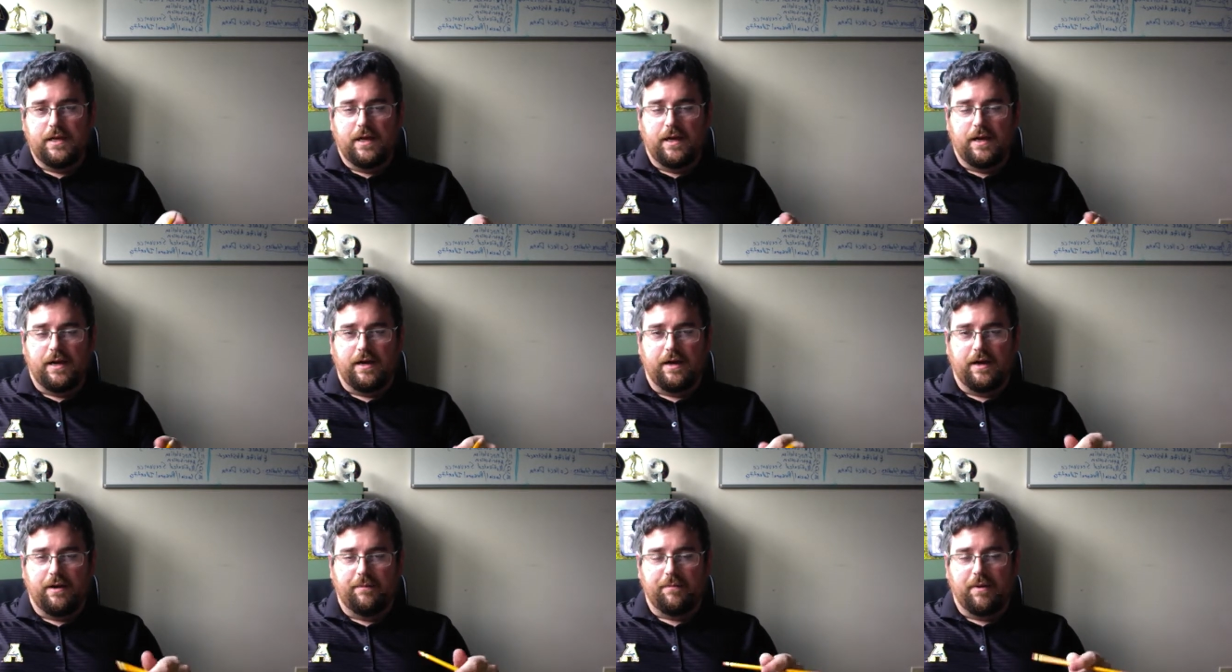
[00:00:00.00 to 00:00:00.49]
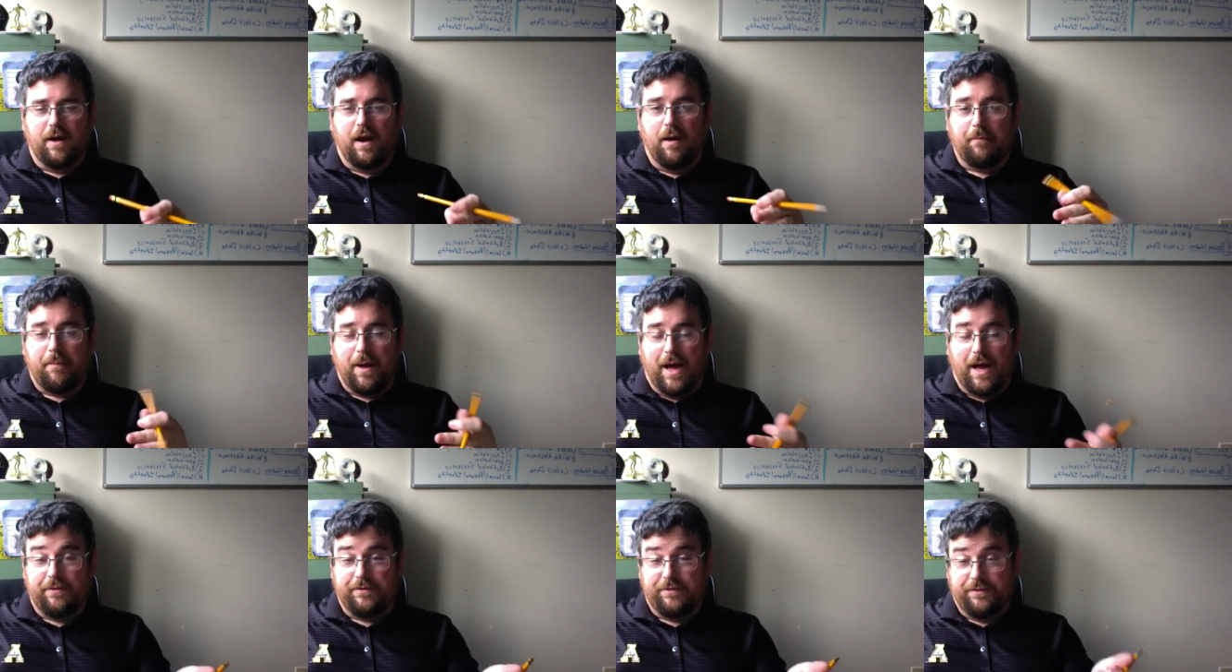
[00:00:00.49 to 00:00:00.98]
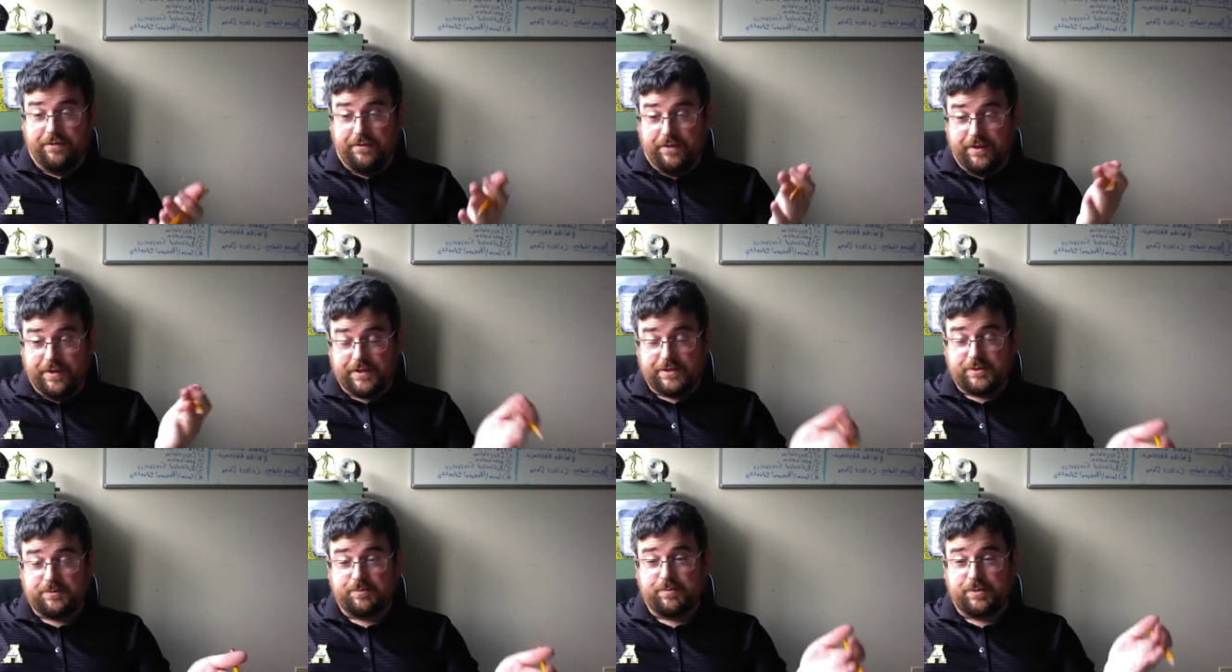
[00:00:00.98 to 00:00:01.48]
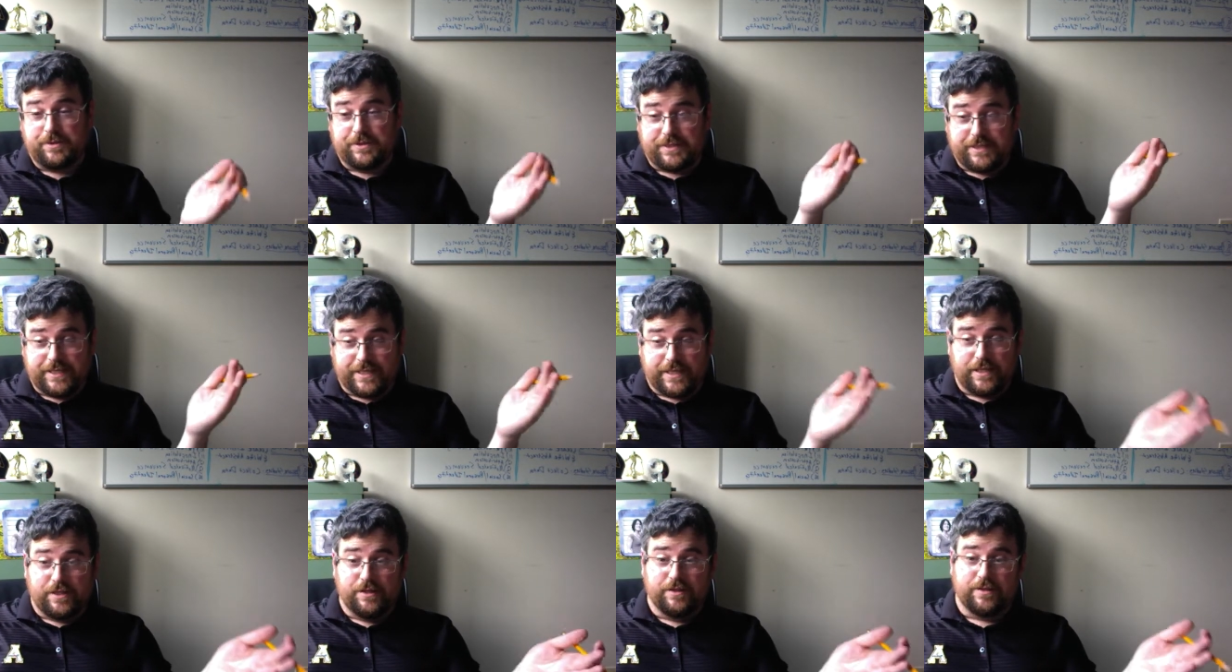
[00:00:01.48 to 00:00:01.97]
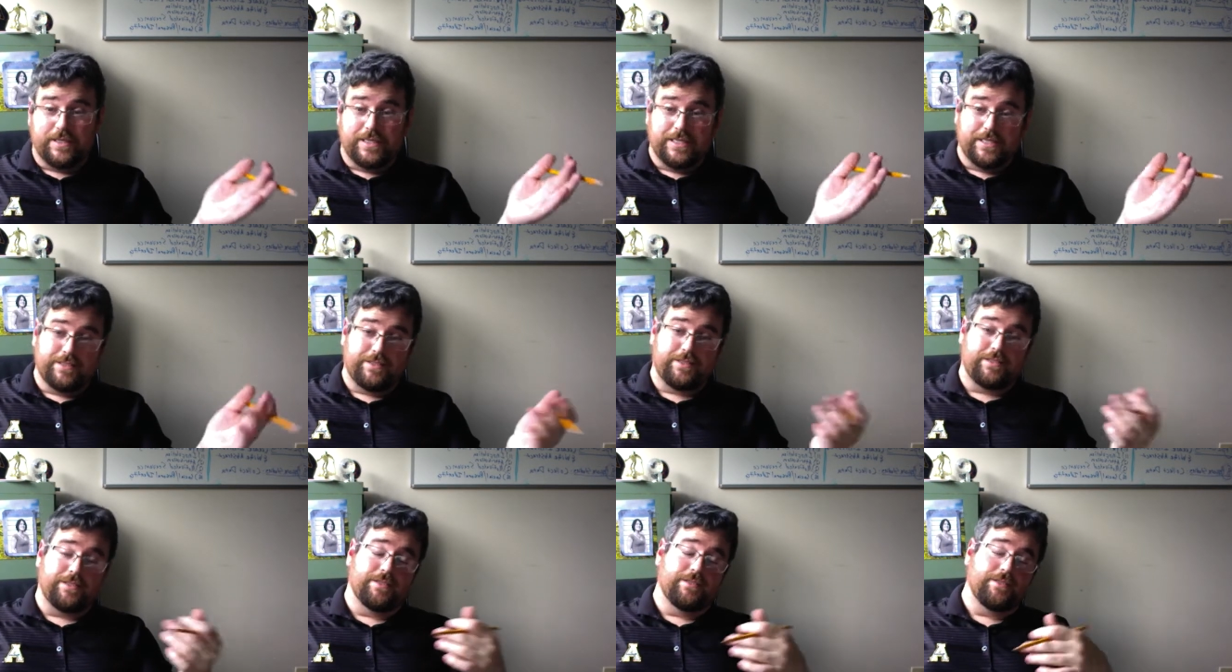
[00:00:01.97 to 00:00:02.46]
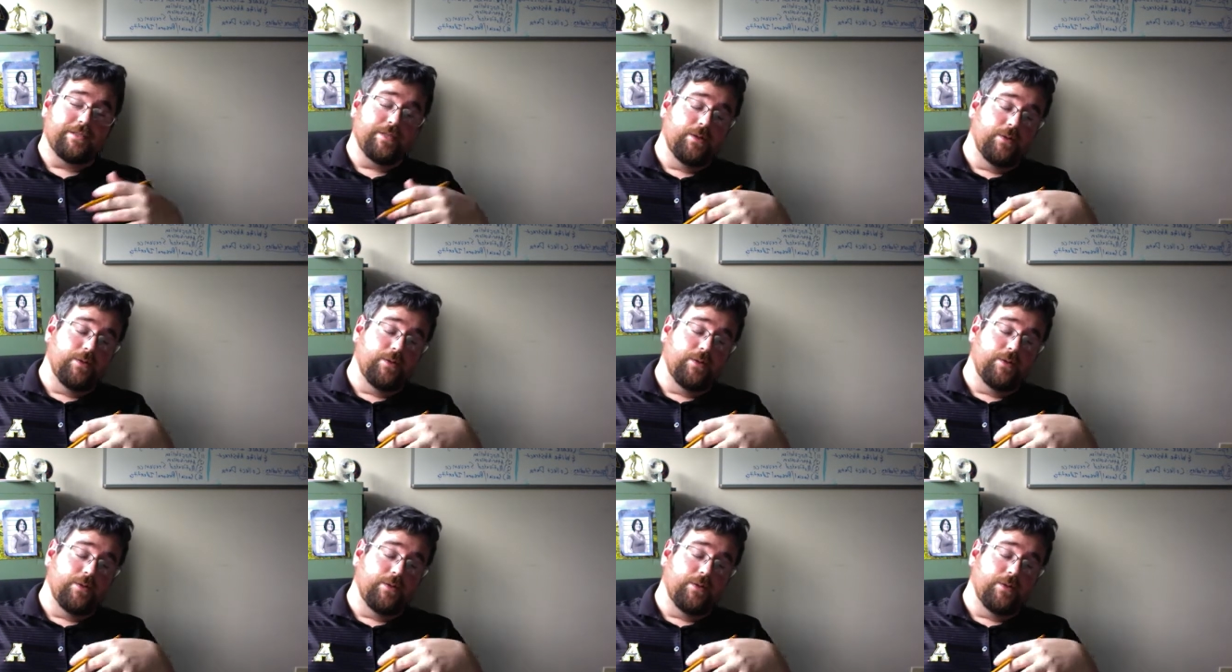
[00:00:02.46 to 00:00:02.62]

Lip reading: about this particular instance.